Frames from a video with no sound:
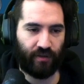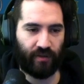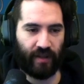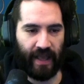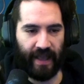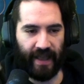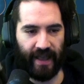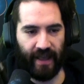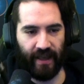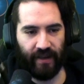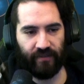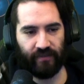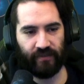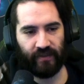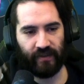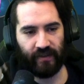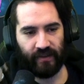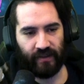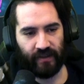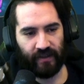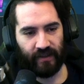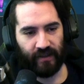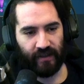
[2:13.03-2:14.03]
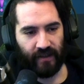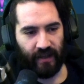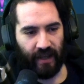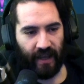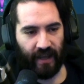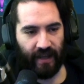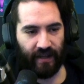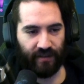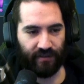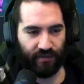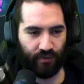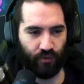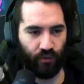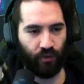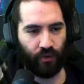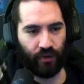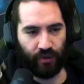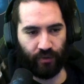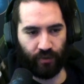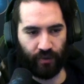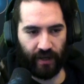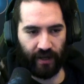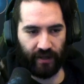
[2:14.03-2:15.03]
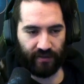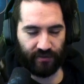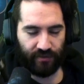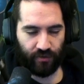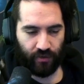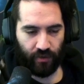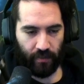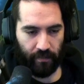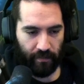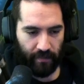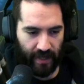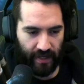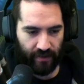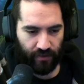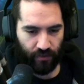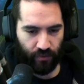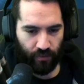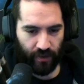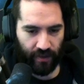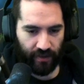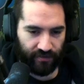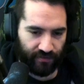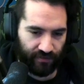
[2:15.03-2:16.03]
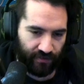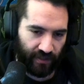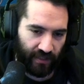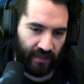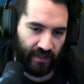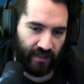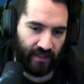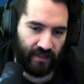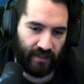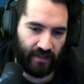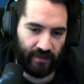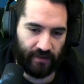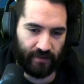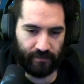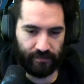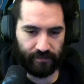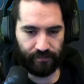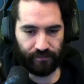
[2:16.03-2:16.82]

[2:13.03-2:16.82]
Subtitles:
have a story quest or main quest in